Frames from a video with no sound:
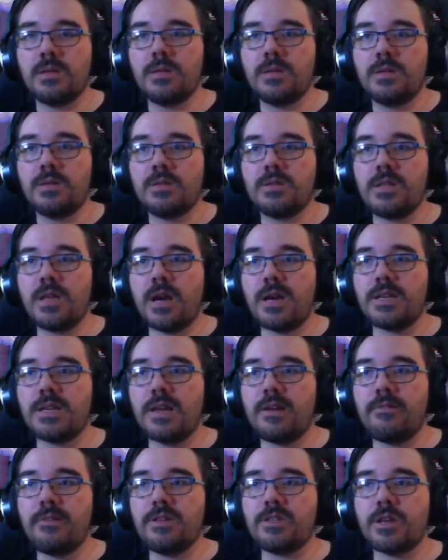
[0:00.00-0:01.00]
The
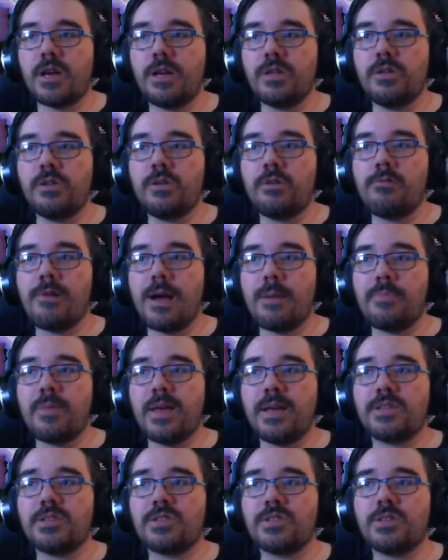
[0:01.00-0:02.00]
idea is you grab
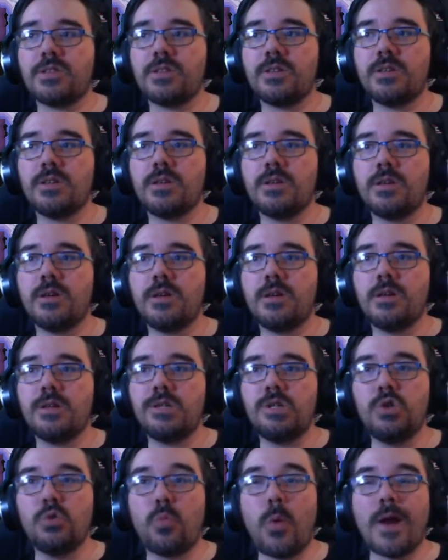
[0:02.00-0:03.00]
this,
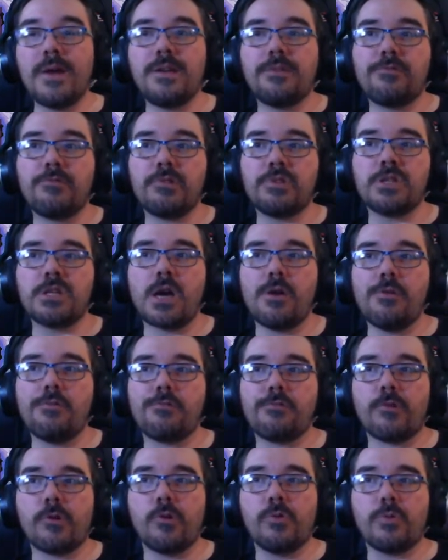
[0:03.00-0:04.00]
you wait for it to go
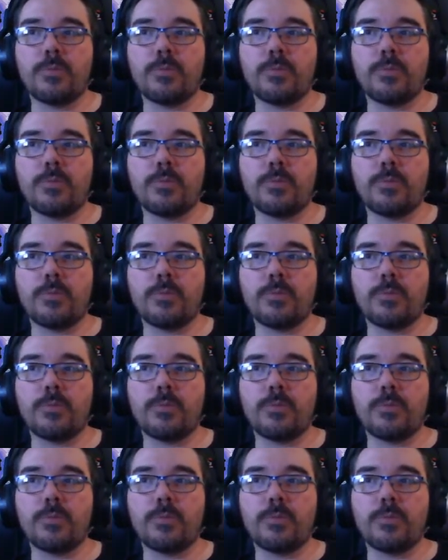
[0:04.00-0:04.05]
through,